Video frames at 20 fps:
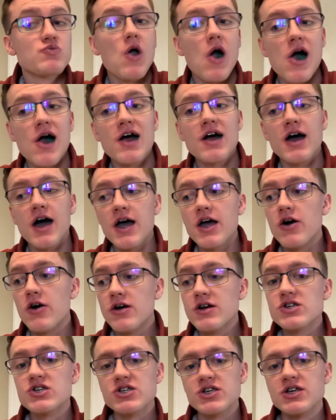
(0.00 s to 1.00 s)
I
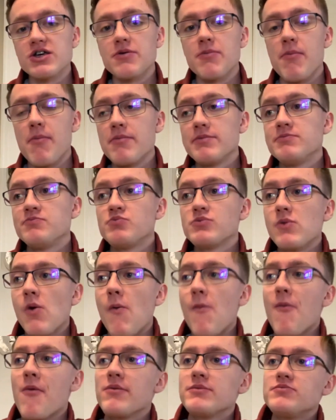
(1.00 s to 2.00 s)
honestly,
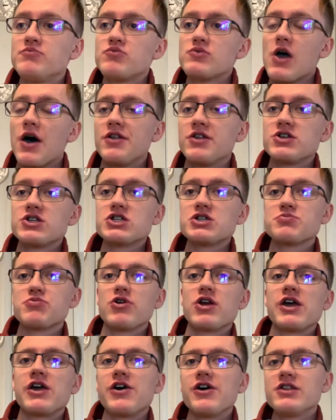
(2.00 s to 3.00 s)
this is
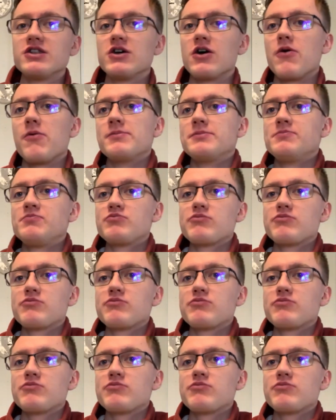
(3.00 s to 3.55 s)
pretty good though.